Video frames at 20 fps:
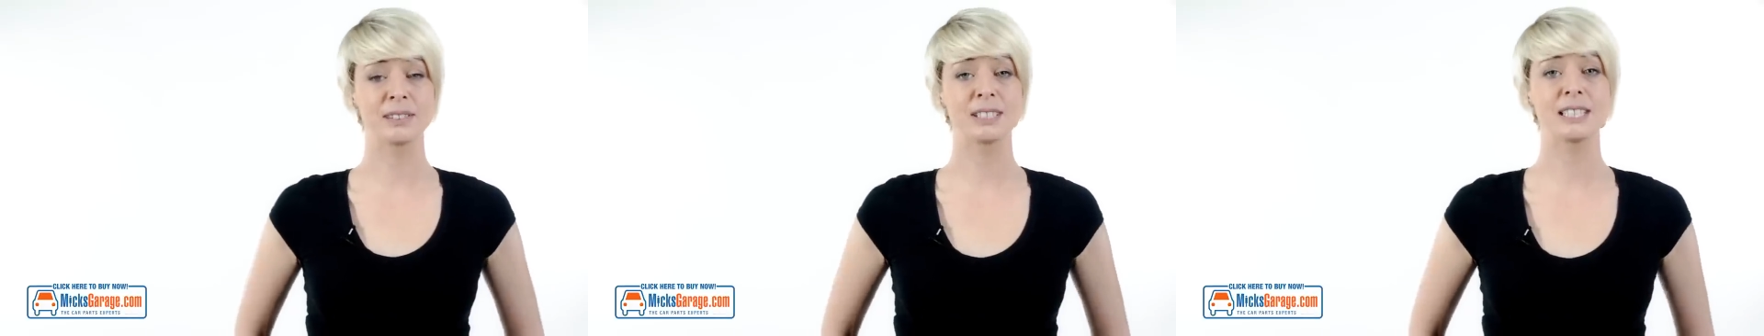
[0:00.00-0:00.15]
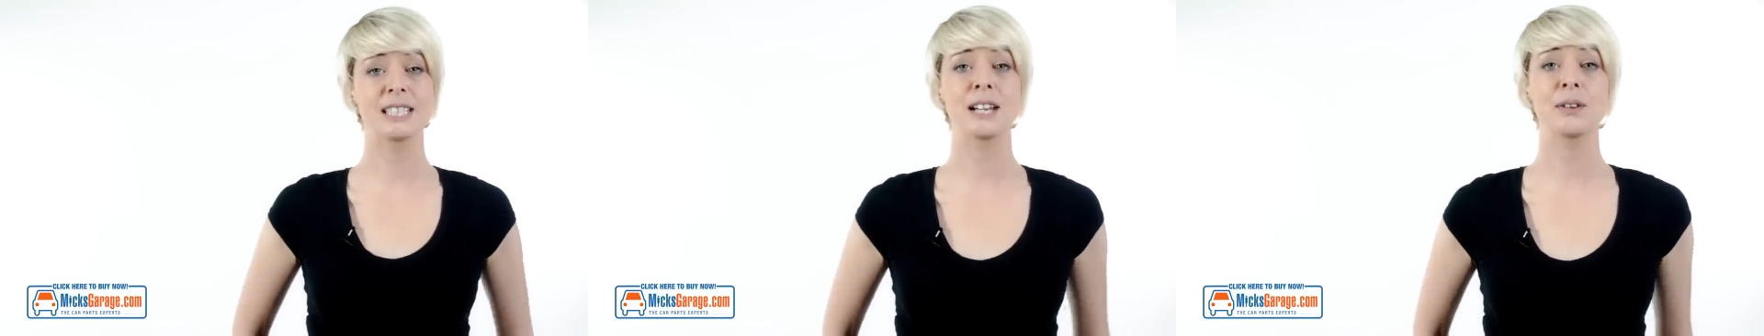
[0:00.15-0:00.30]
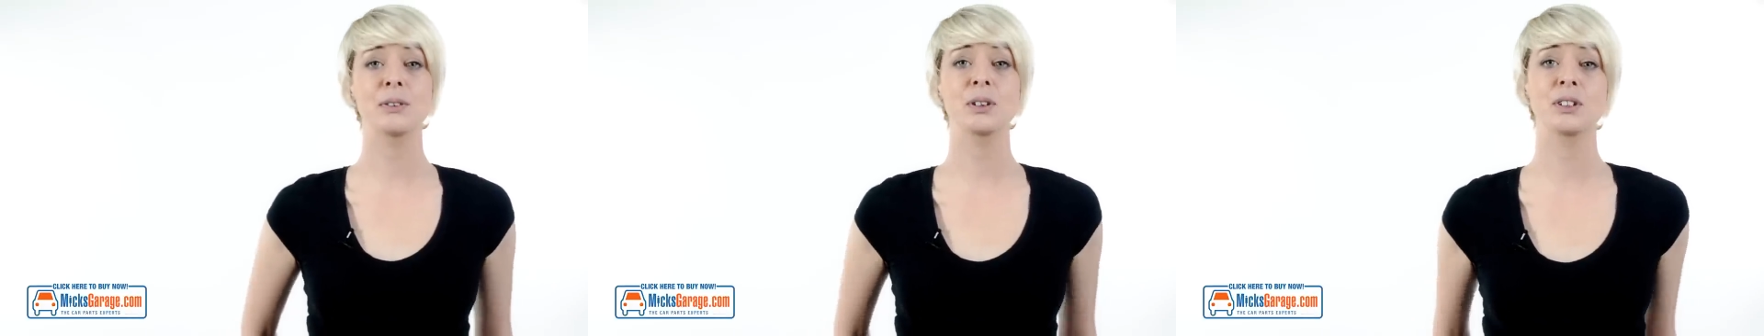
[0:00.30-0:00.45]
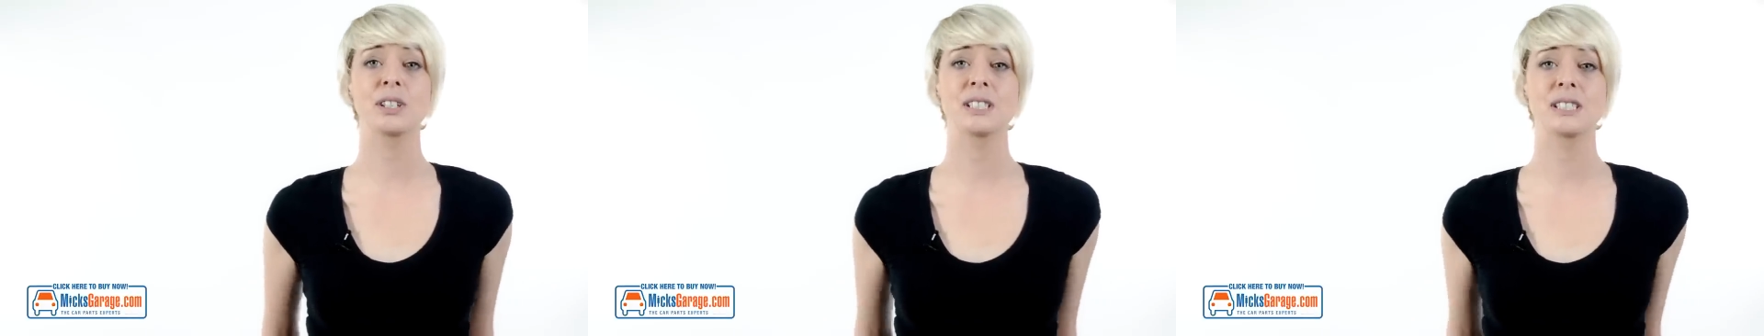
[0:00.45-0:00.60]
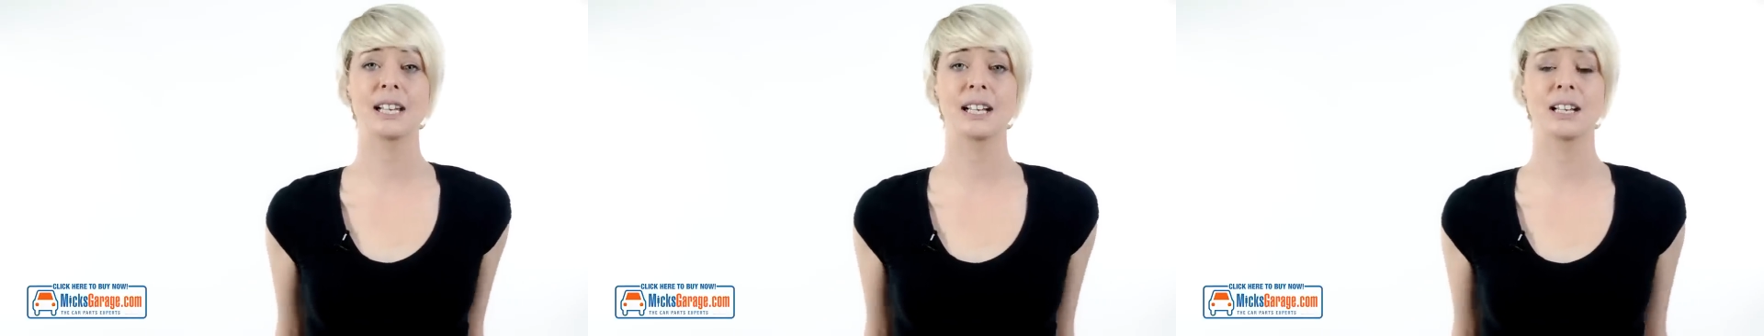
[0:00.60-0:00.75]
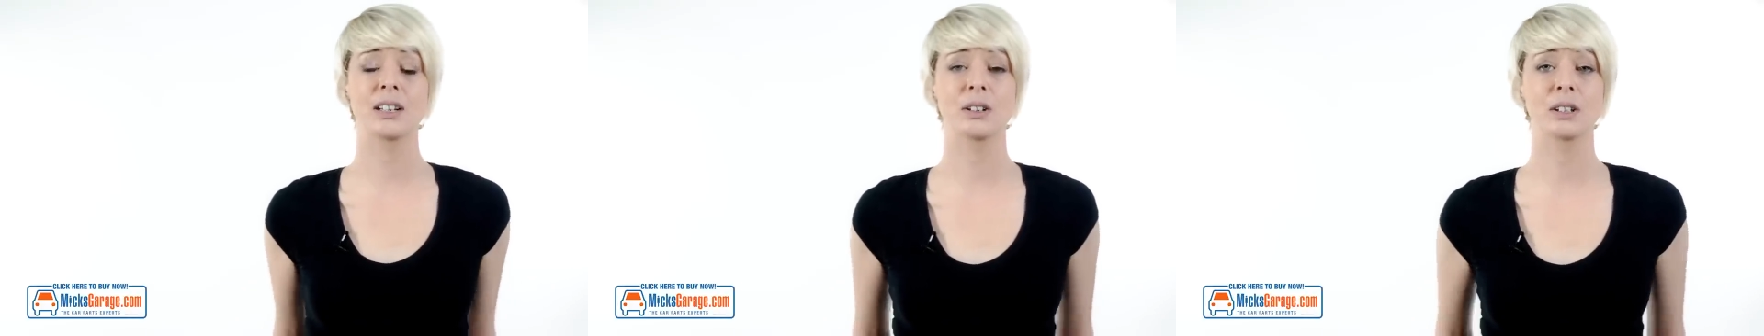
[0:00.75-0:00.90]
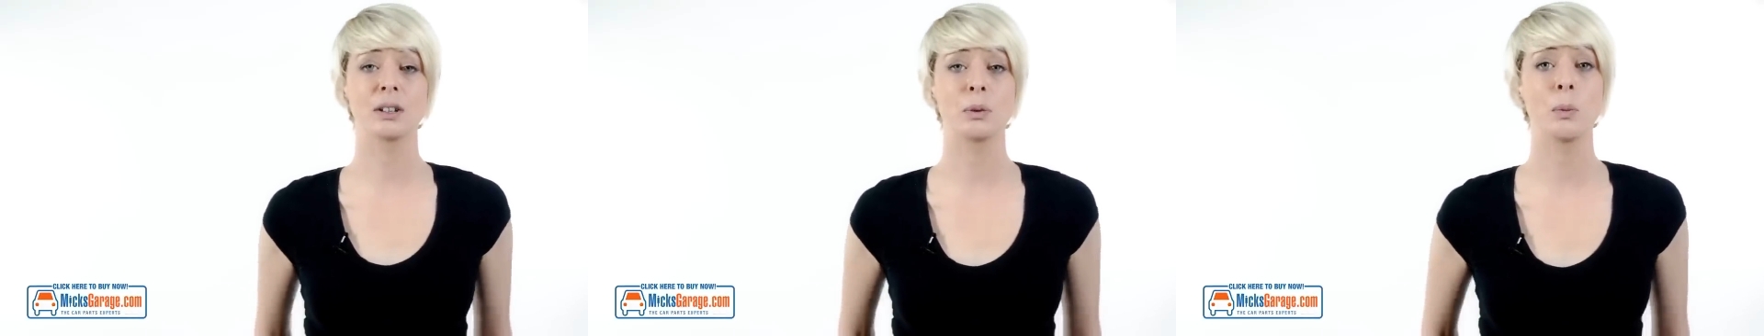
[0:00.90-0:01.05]
Today we're going to
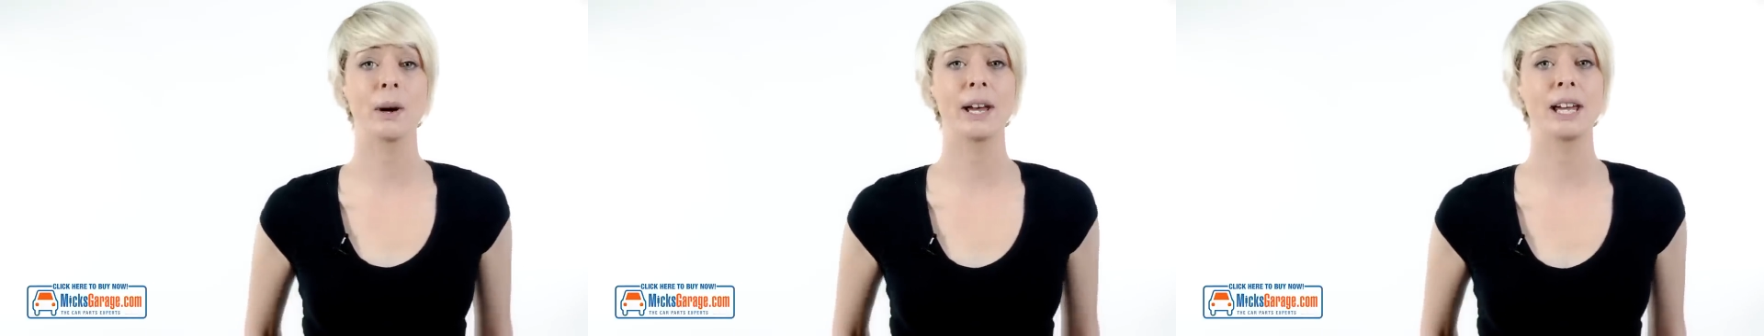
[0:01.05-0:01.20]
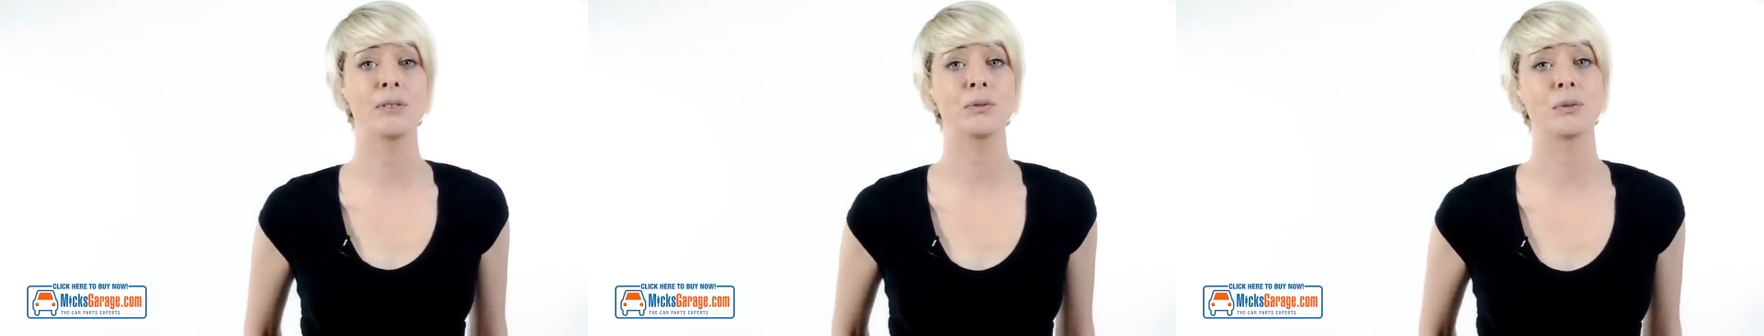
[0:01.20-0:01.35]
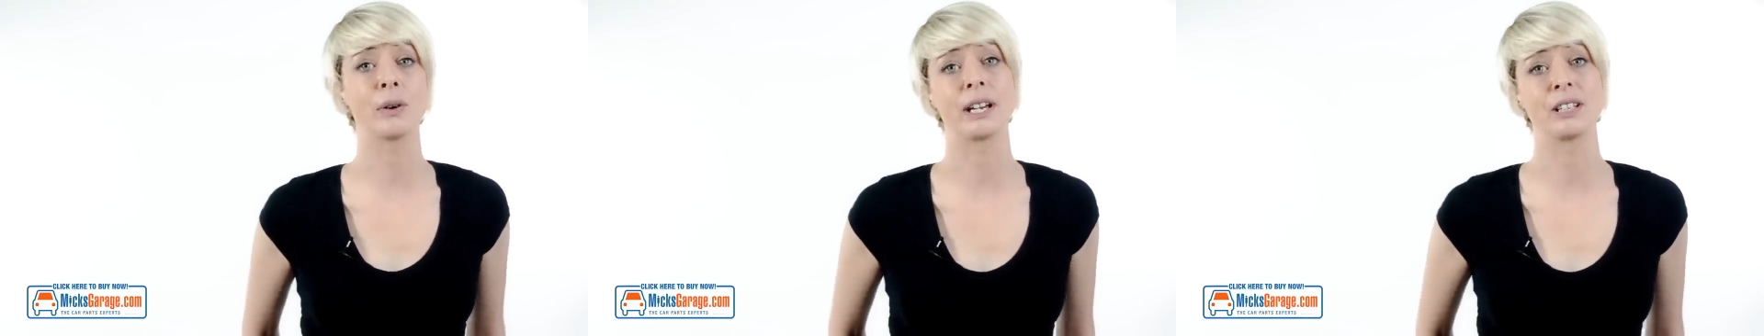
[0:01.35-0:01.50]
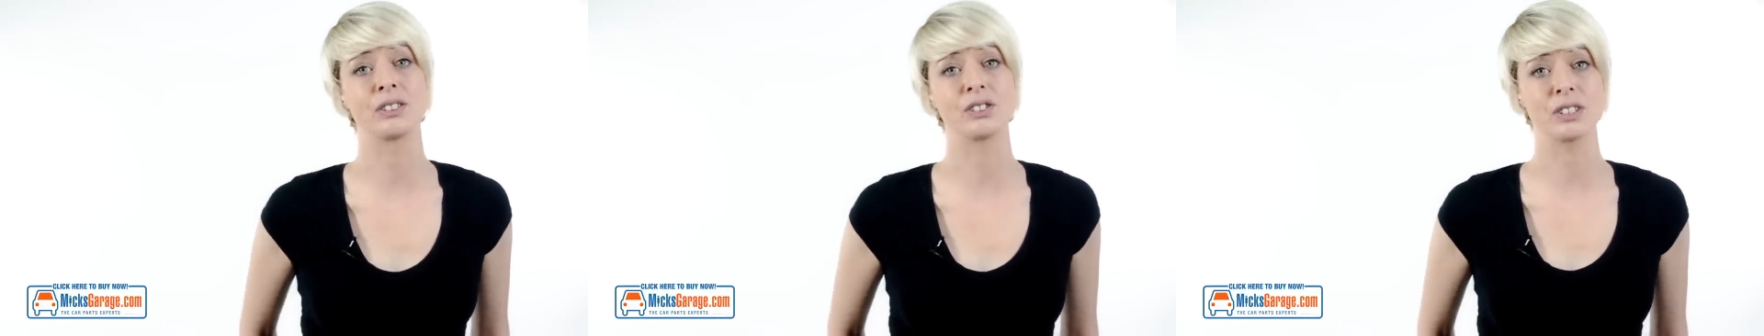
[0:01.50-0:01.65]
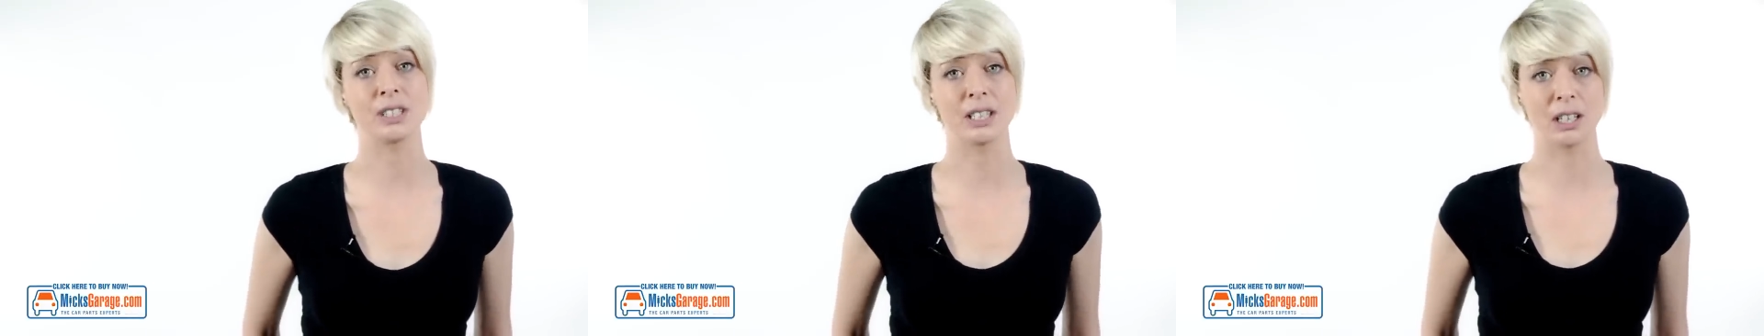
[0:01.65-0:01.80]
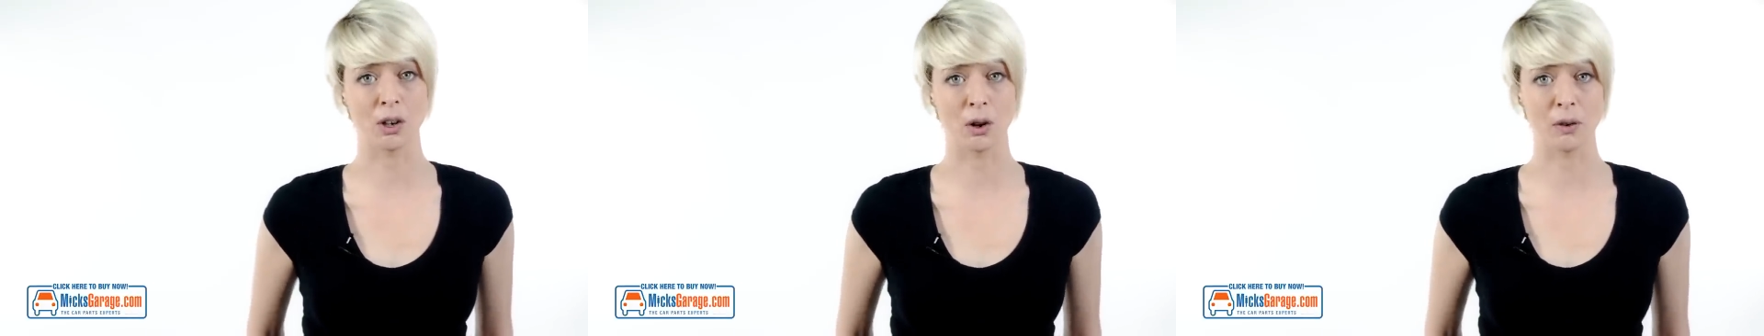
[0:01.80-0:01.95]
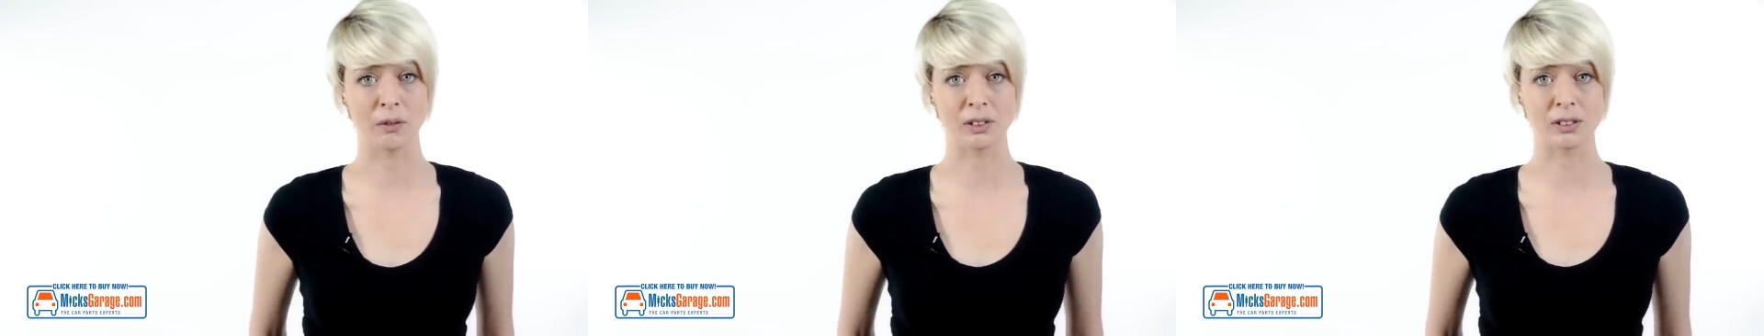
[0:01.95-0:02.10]
take a look at the Wave range of
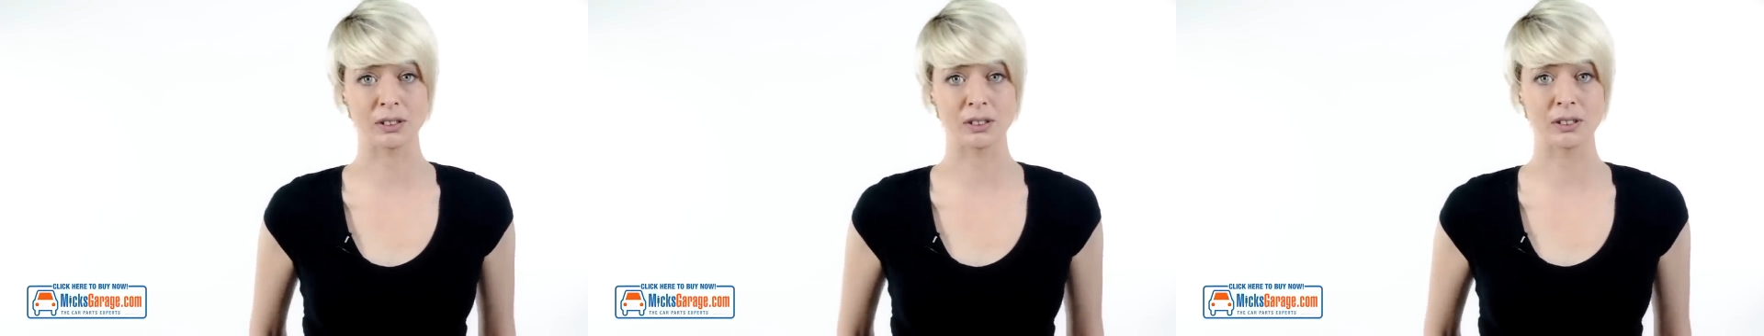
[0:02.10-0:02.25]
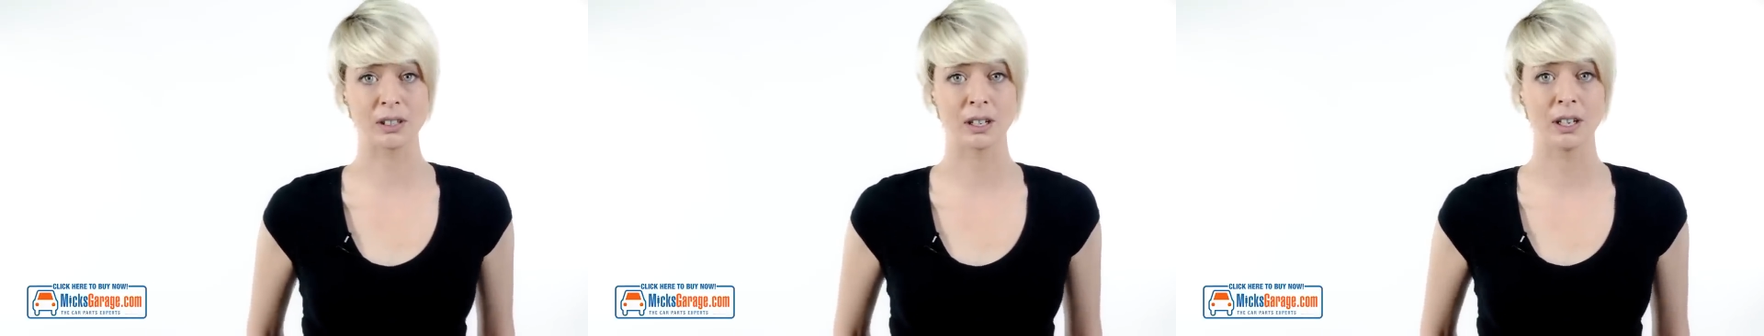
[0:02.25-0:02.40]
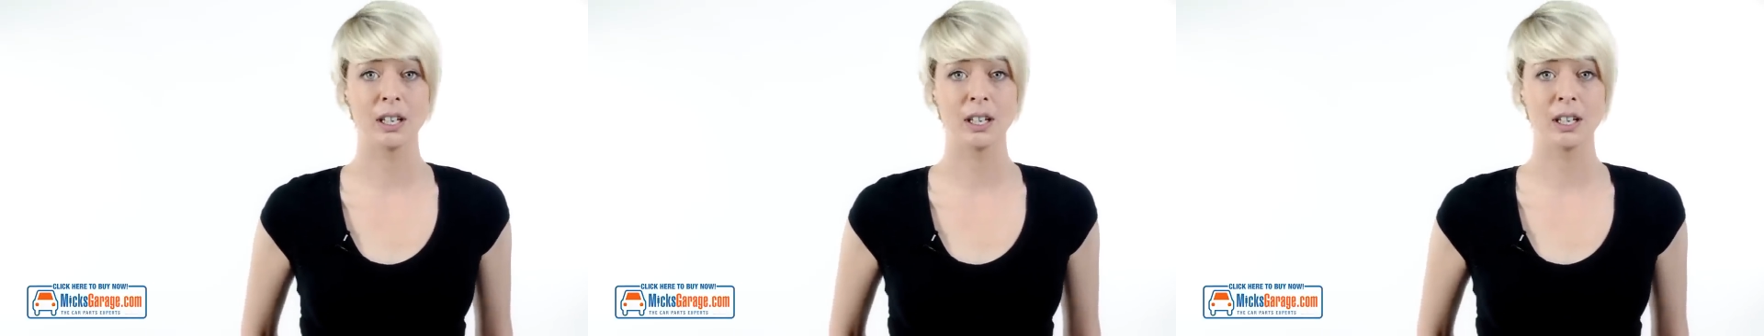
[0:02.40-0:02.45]
seat covers.